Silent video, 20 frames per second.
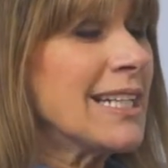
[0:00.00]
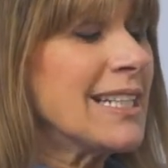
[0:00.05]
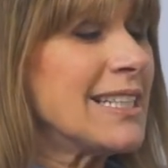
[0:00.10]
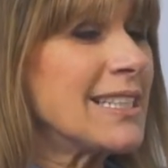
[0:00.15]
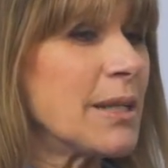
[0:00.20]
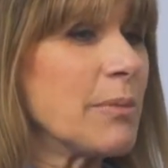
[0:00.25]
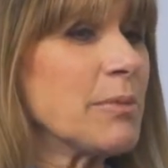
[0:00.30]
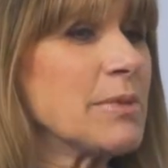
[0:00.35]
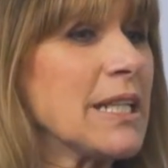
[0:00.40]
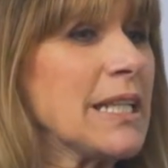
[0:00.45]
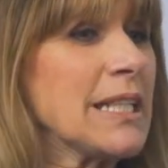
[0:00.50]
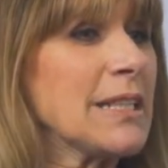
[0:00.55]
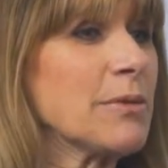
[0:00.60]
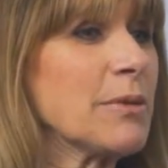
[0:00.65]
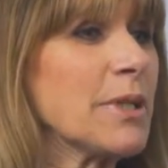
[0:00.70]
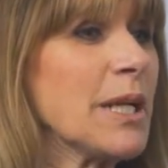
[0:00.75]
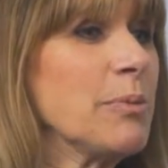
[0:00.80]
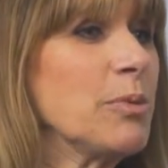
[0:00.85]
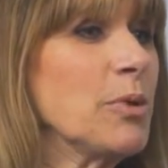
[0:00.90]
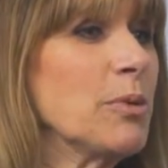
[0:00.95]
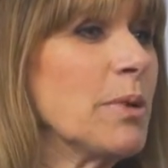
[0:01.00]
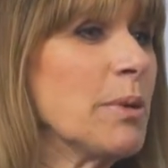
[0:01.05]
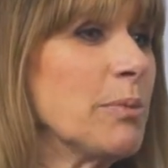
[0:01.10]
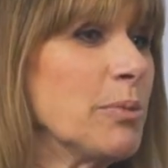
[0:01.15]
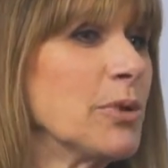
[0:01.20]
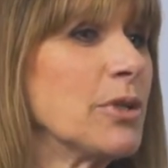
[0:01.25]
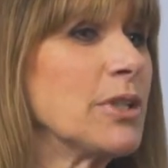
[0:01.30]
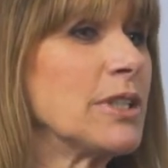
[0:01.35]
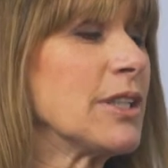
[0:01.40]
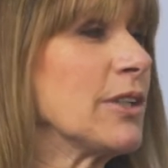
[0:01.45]
Sometimes when I put my
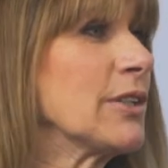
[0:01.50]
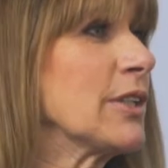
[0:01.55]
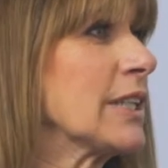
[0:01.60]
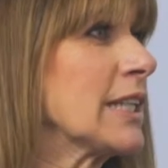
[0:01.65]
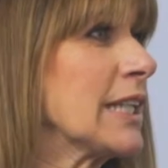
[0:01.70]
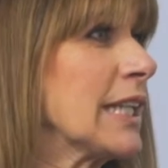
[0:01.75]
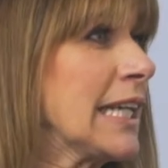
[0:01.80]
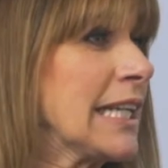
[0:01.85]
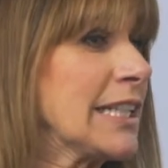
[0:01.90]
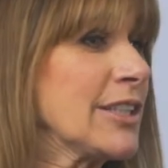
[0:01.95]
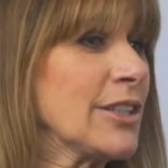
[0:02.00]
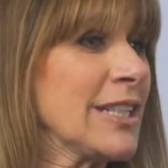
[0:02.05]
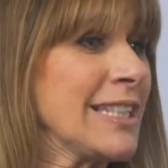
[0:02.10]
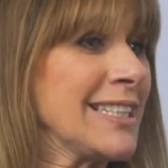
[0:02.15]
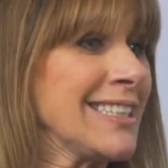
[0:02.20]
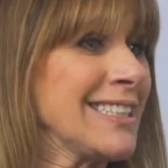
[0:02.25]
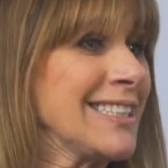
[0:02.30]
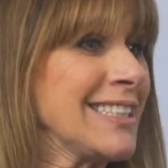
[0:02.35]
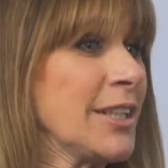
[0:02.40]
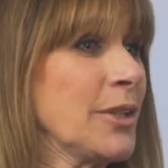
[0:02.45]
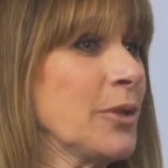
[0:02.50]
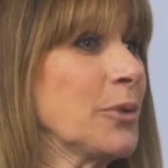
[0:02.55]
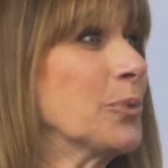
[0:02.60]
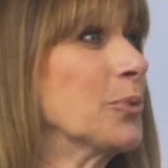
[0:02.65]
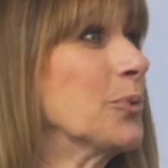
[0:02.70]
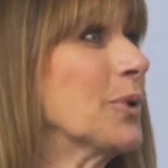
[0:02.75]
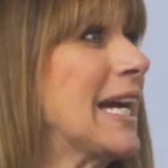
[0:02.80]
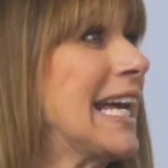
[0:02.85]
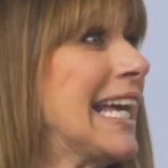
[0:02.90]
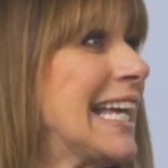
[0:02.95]
book down on the lectern, it's still
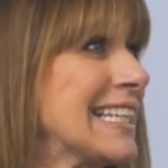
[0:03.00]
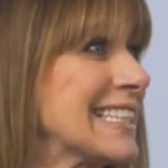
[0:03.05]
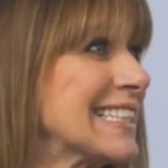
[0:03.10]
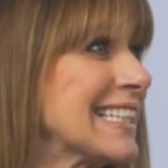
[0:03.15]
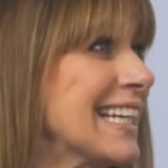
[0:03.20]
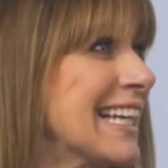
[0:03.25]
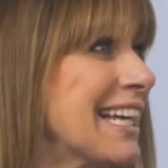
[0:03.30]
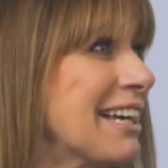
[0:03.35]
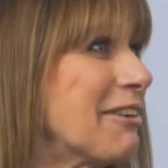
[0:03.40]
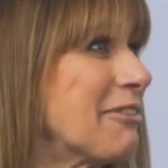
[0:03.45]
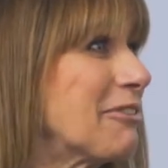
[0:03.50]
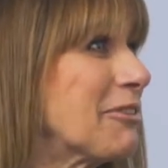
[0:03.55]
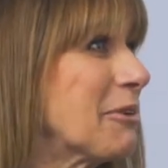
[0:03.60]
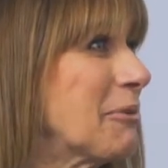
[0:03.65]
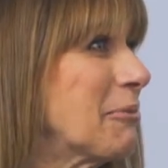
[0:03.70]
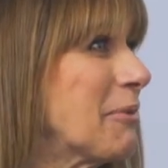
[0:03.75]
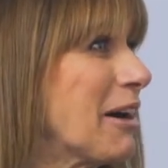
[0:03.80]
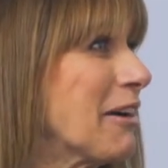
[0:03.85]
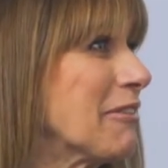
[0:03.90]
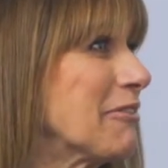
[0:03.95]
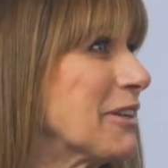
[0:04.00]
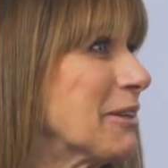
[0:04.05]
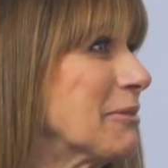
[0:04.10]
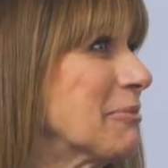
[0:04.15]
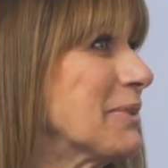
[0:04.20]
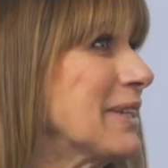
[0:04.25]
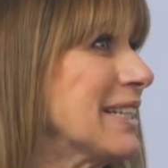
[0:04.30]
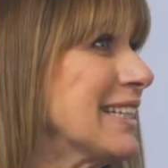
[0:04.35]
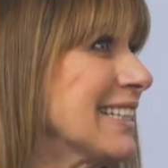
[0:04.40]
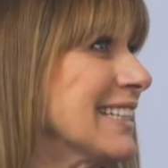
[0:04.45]
wet from having
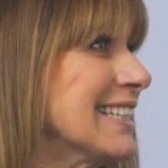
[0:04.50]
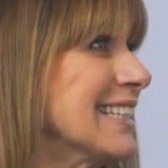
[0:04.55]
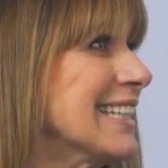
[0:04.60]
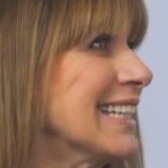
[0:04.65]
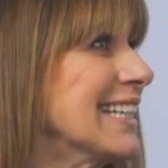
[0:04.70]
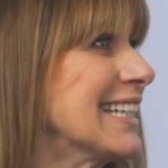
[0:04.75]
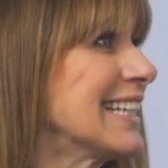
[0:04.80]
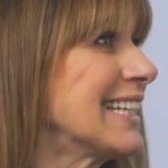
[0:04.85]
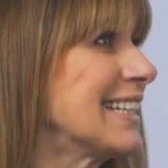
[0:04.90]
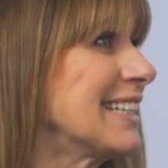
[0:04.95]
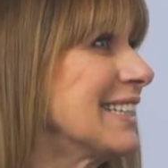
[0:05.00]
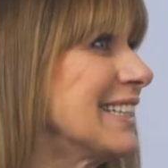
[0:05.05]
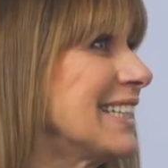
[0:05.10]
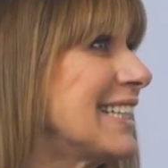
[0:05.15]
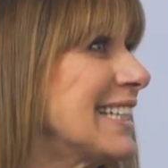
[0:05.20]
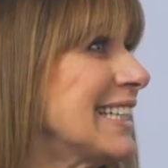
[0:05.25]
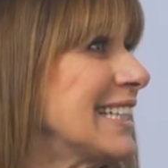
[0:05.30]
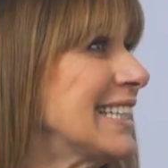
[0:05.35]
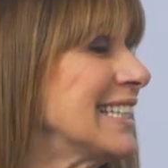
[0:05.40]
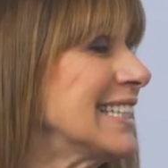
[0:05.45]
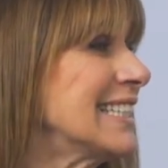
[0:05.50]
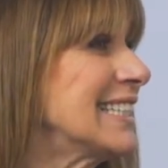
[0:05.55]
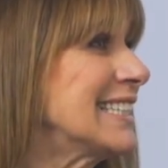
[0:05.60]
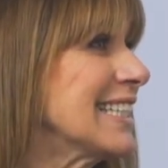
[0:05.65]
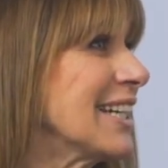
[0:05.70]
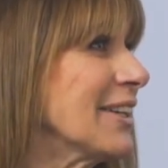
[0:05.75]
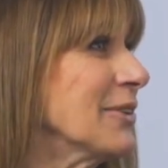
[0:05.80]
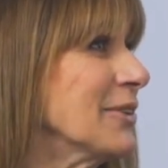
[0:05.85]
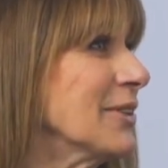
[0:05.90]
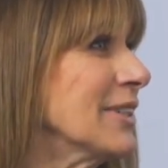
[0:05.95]
been cleaned
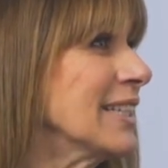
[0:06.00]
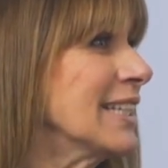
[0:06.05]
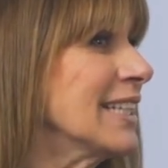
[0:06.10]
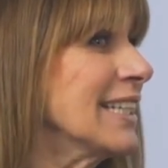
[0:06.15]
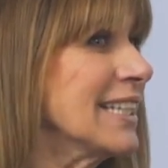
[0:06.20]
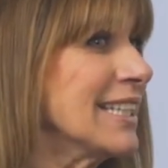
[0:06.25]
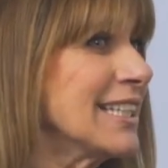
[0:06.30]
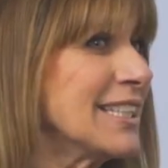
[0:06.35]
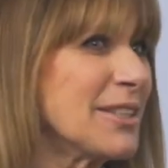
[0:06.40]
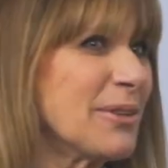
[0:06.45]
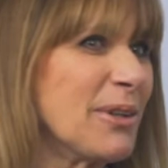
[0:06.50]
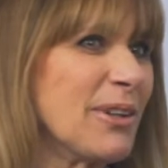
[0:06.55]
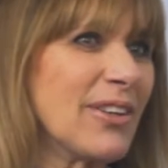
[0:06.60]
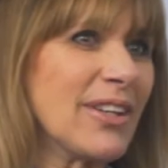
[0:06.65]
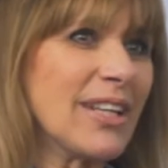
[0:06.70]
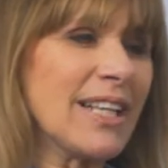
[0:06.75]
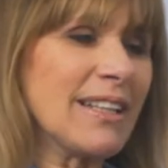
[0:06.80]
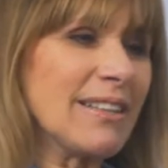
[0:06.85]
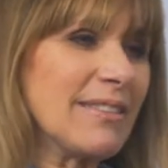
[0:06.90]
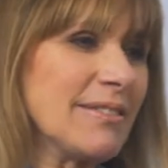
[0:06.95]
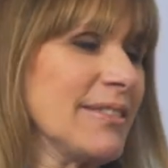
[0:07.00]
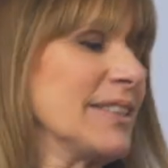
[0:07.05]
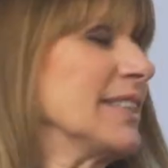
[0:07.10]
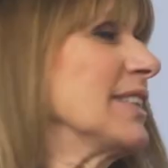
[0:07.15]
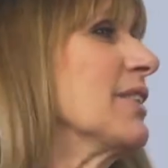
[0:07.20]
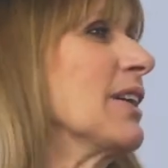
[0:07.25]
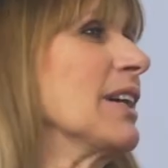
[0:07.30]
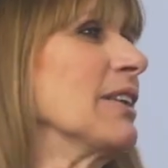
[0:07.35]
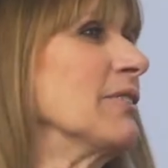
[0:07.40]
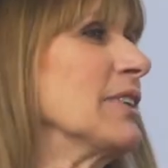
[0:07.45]
down. So I think,
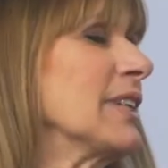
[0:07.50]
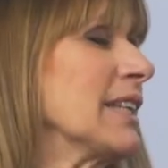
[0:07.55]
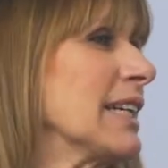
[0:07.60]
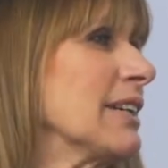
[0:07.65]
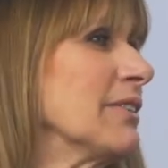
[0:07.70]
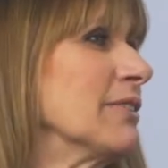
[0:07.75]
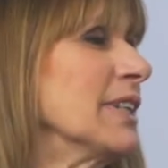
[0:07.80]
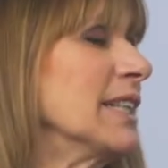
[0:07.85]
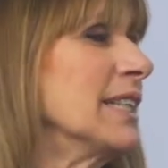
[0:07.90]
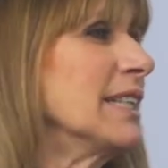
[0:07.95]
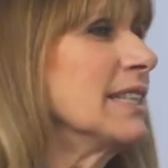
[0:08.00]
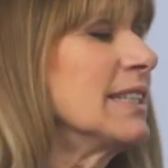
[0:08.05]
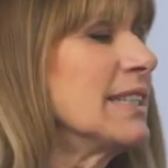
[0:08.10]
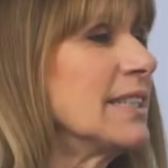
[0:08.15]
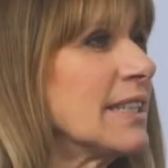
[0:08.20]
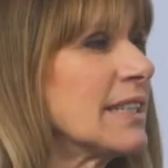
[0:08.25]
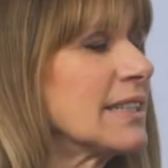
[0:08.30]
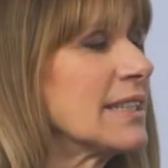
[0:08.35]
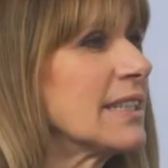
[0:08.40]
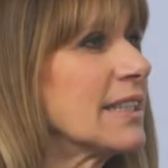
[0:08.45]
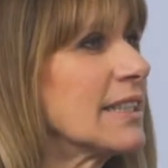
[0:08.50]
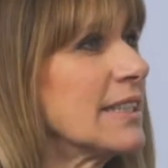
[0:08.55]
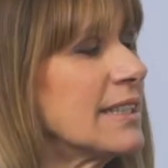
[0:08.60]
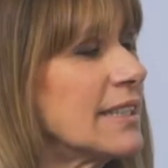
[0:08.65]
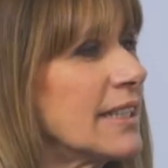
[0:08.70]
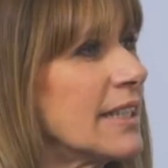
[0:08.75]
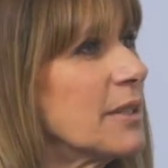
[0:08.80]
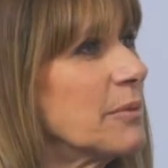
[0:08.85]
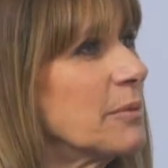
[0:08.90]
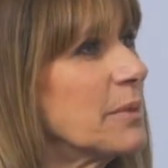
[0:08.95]
that really doesn't
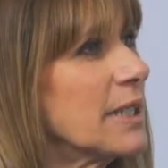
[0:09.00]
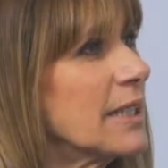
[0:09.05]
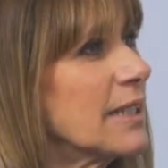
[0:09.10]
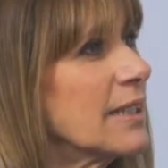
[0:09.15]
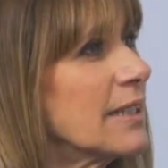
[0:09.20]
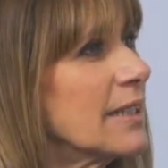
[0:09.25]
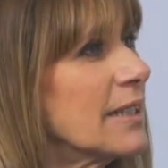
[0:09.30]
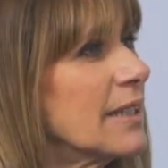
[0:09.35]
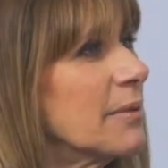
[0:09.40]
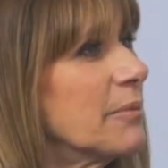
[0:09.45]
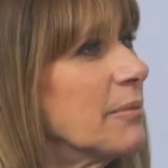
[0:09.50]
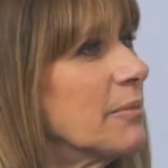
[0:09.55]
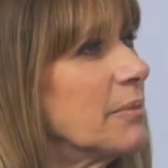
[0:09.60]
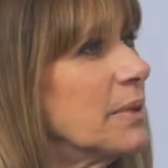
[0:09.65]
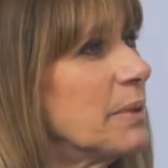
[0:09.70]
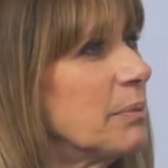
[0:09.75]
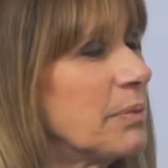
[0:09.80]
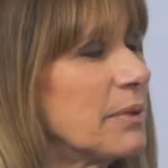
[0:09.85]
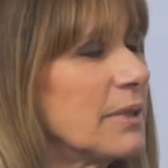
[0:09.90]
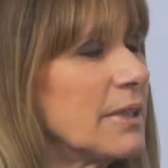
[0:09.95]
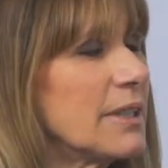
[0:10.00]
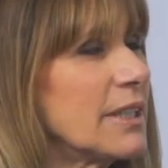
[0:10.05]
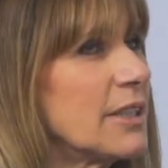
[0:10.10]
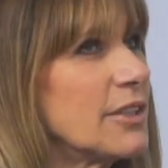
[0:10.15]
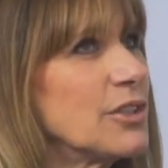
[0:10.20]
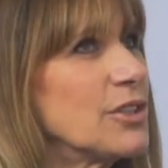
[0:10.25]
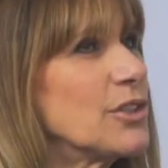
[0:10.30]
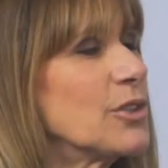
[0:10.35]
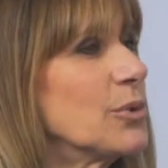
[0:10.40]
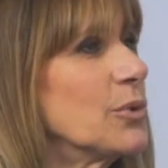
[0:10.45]
concern me. People that are
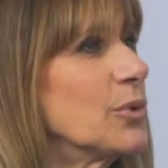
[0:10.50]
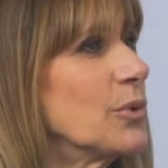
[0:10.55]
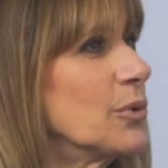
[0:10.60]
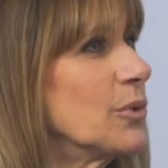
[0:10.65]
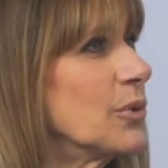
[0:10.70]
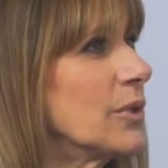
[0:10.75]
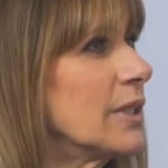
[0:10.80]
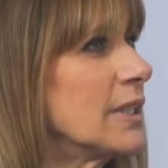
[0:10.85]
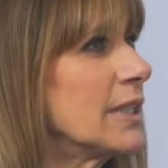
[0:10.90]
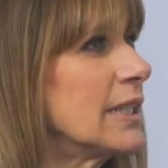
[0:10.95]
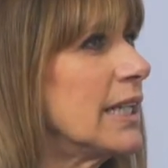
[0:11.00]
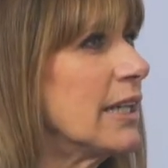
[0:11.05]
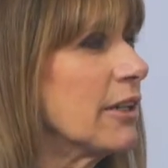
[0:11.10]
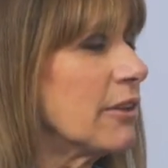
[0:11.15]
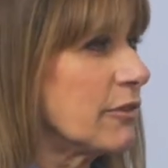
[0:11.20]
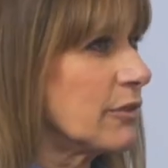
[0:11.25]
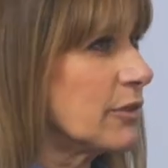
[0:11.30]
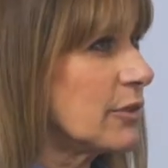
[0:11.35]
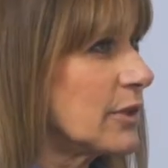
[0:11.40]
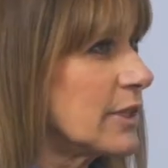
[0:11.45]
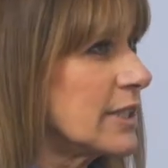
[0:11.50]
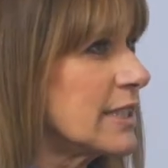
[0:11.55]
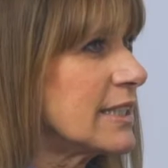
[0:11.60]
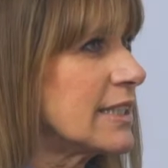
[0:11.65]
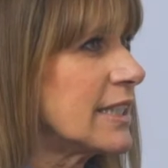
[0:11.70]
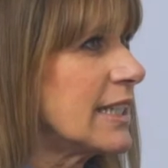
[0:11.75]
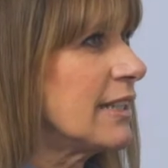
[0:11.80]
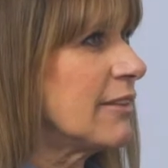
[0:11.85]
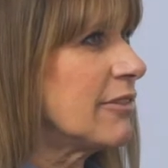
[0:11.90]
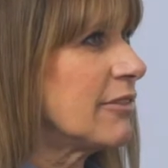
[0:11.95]
so careful and
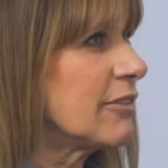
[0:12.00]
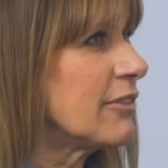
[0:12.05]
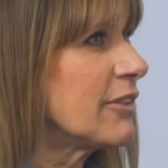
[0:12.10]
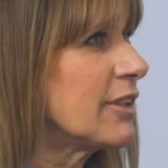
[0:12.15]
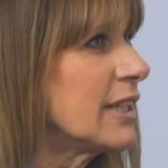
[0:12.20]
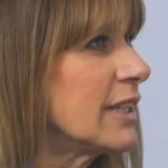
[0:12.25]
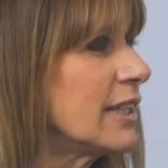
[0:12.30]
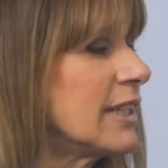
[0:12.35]
safe.